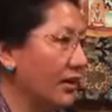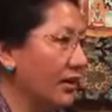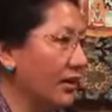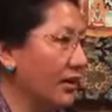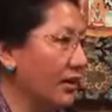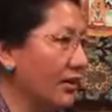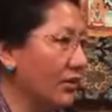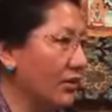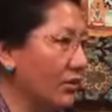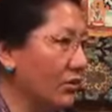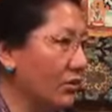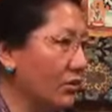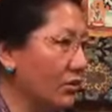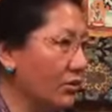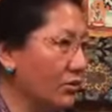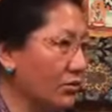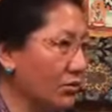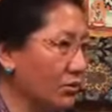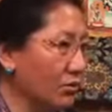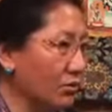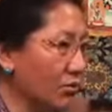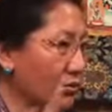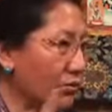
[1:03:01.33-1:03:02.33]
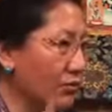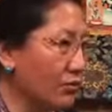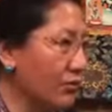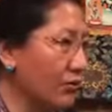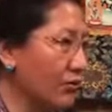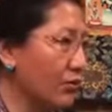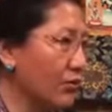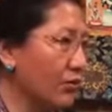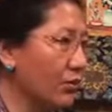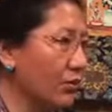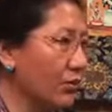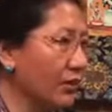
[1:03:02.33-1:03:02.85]
and also good for
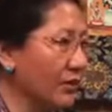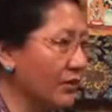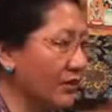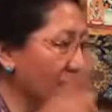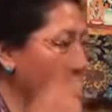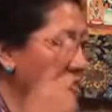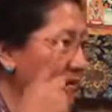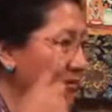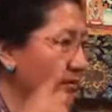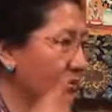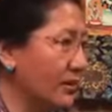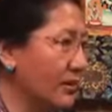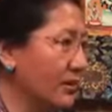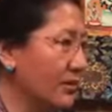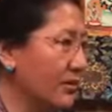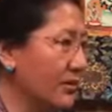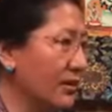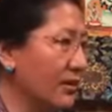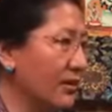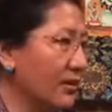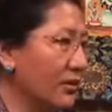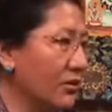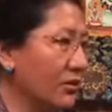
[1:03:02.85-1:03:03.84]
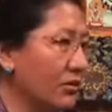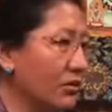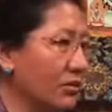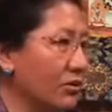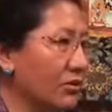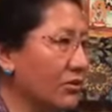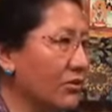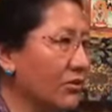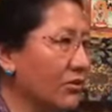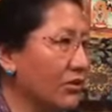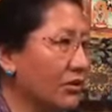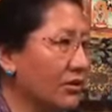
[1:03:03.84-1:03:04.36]
the wind element, and then
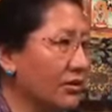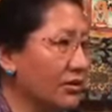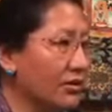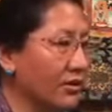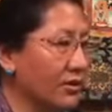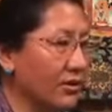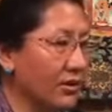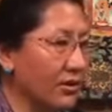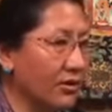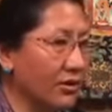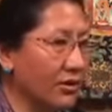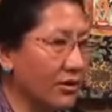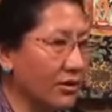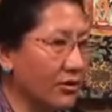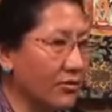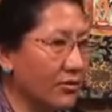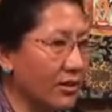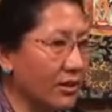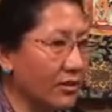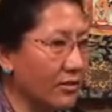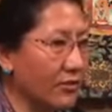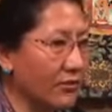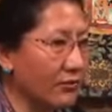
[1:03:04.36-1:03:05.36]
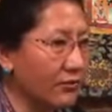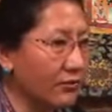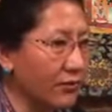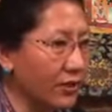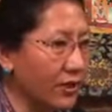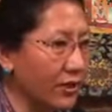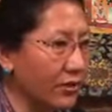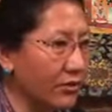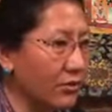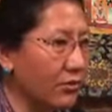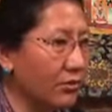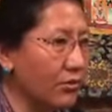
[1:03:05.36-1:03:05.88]
also is the nutmeg is
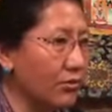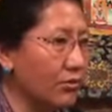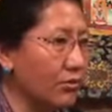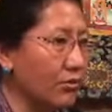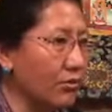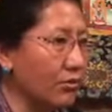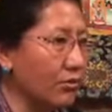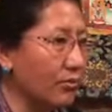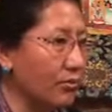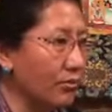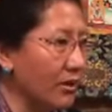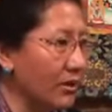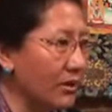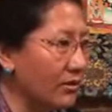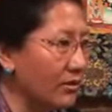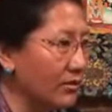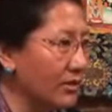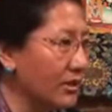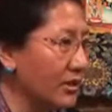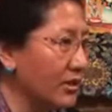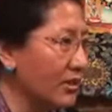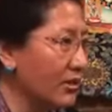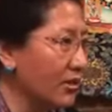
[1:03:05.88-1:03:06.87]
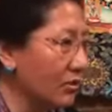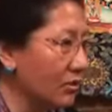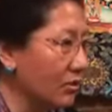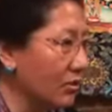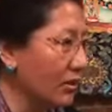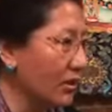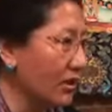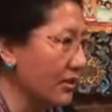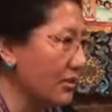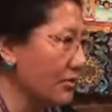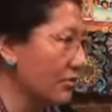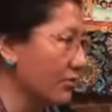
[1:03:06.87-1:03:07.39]
very good to melting the
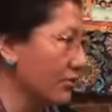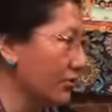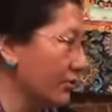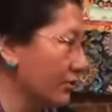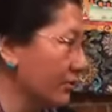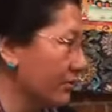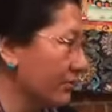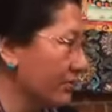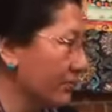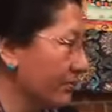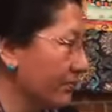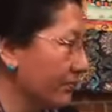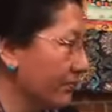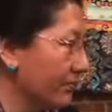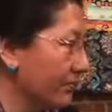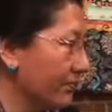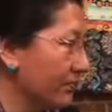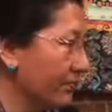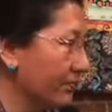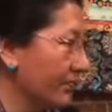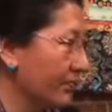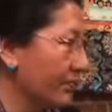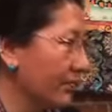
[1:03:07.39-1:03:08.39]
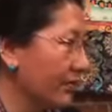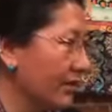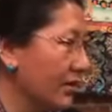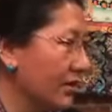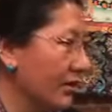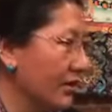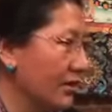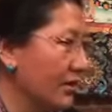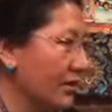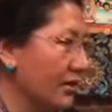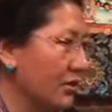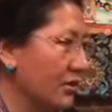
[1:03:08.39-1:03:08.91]
cholesterol.
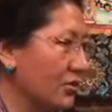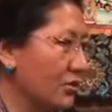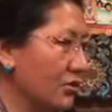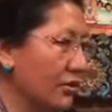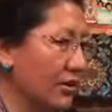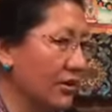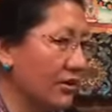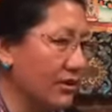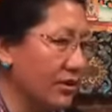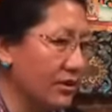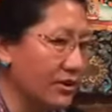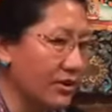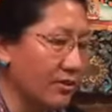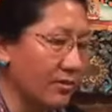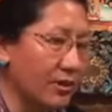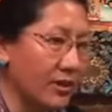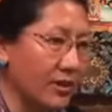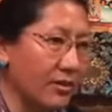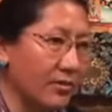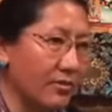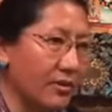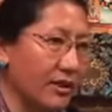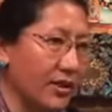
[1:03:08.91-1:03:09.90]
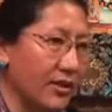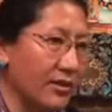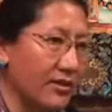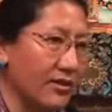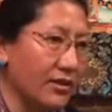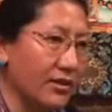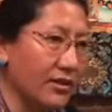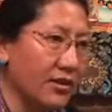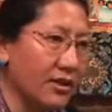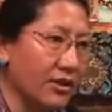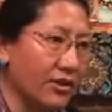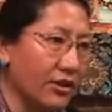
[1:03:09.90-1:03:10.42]
So in the Tibetan
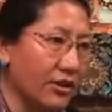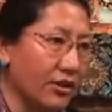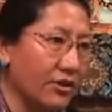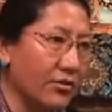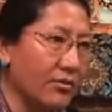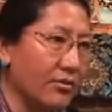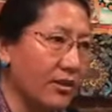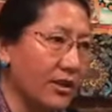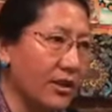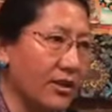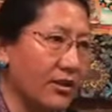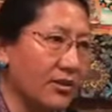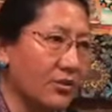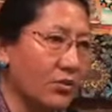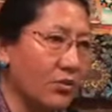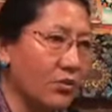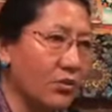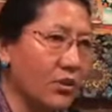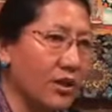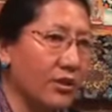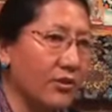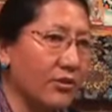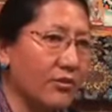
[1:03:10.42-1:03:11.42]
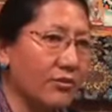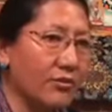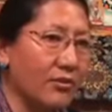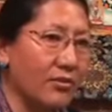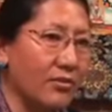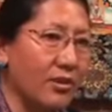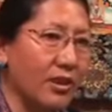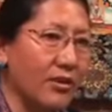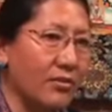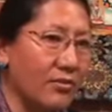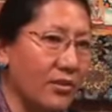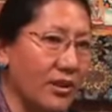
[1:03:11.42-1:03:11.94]
medicine, the nutmeg is one of the
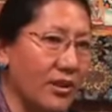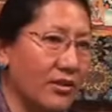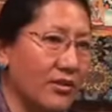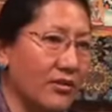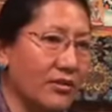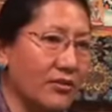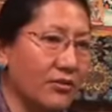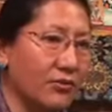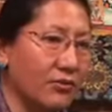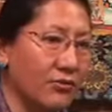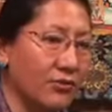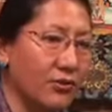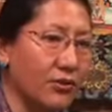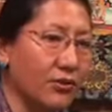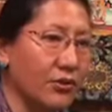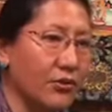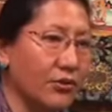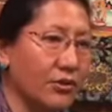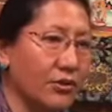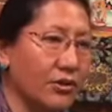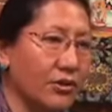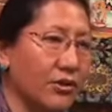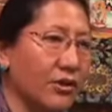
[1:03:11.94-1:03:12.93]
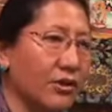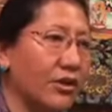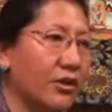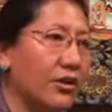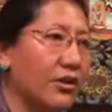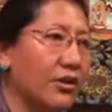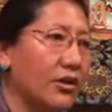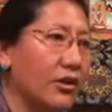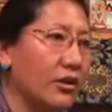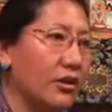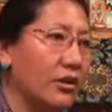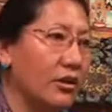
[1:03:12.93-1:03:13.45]
main medicine for the
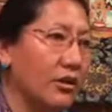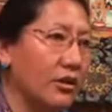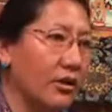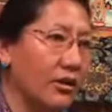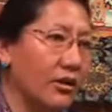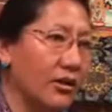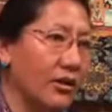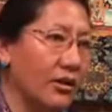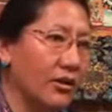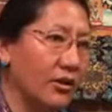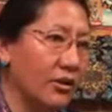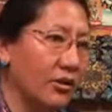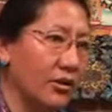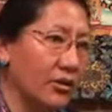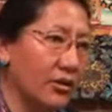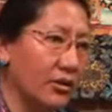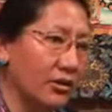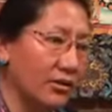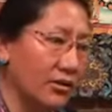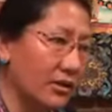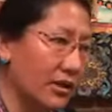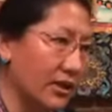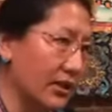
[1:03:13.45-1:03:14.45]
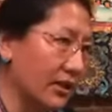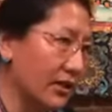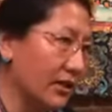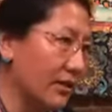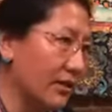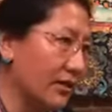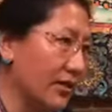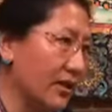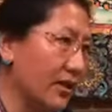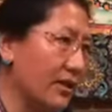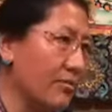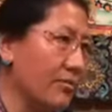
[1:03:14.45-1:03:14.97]
like
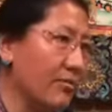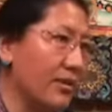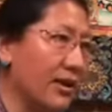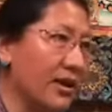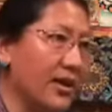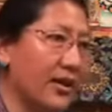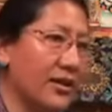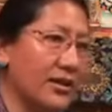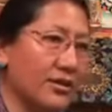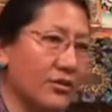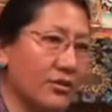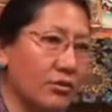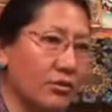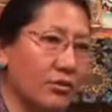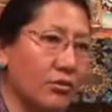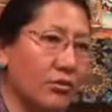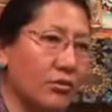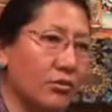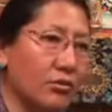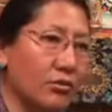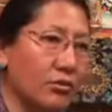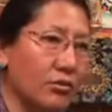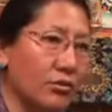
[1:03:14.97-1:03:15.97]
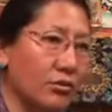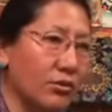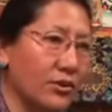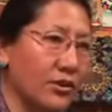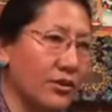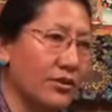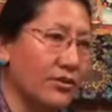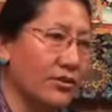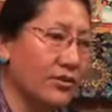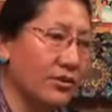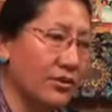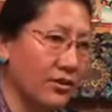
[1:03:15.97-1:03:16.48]
the imbalanced lung,
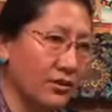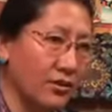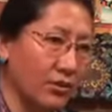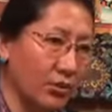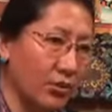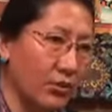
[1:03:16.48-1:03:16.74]
which is the